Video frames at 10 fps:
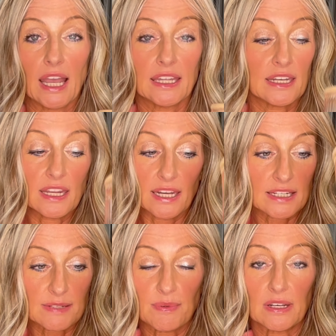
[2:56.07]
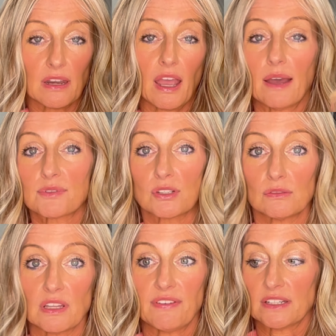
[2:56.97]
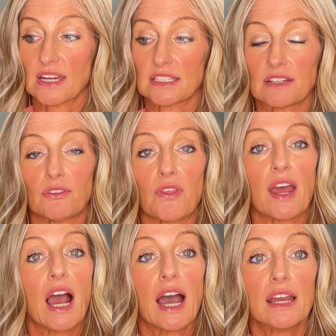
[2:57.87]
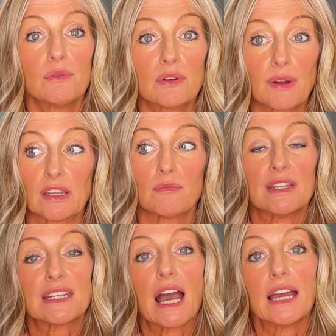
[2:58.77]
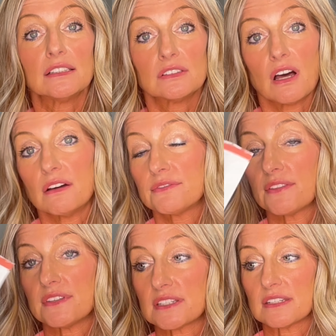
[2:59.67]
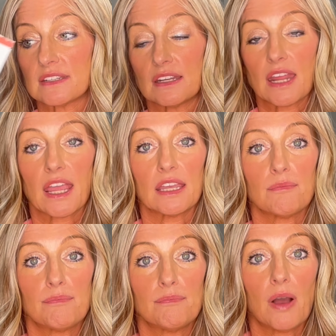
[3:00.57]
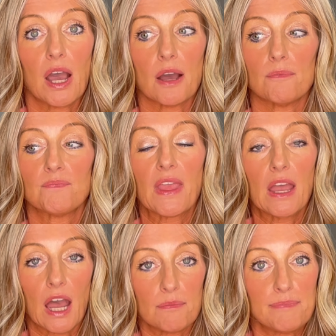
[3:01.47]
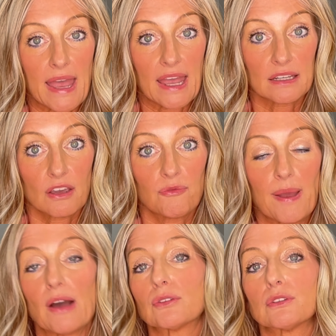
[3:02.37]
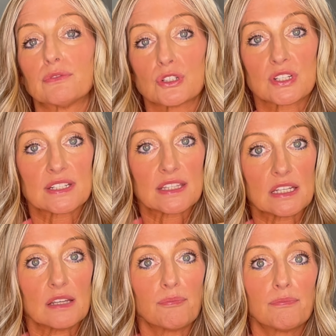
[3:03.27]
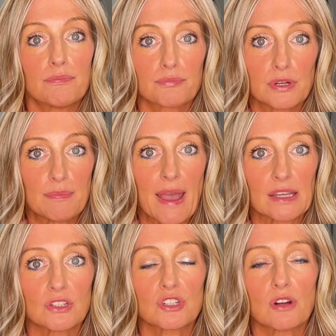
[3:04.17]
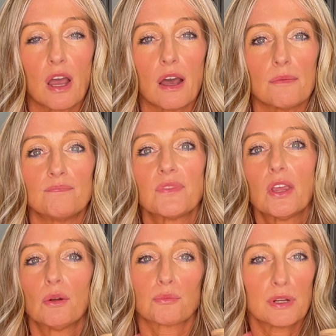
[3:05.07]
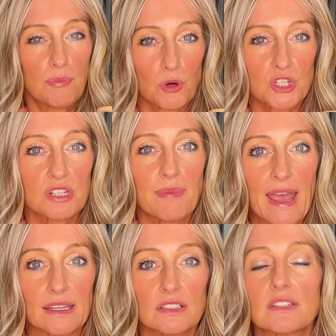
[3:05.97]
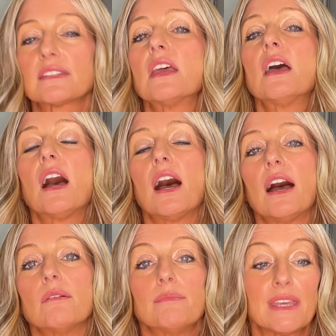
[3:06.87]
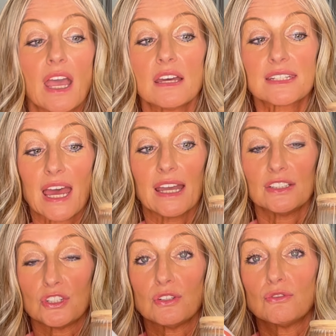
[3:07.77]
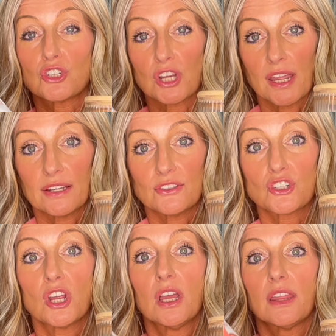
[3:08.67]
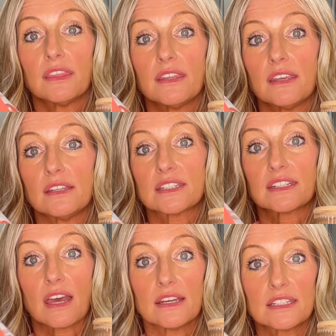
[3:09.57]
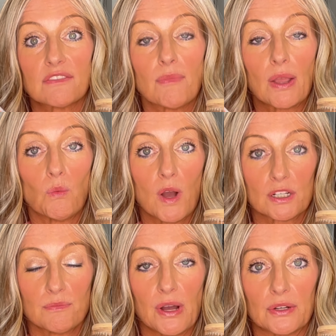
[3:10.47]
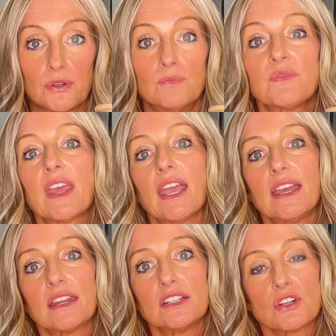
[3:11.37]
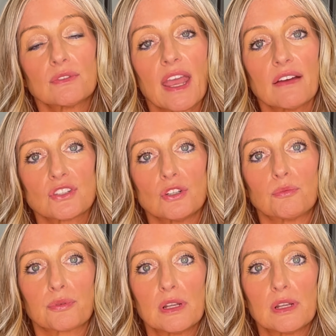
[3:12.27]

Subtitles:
And it has been absolutely fantastic for that. I would recommend, I love that is in a bag of powder versus the prepackaged, pre-portioned packets, because I do change the size of my water bottle and I don't have to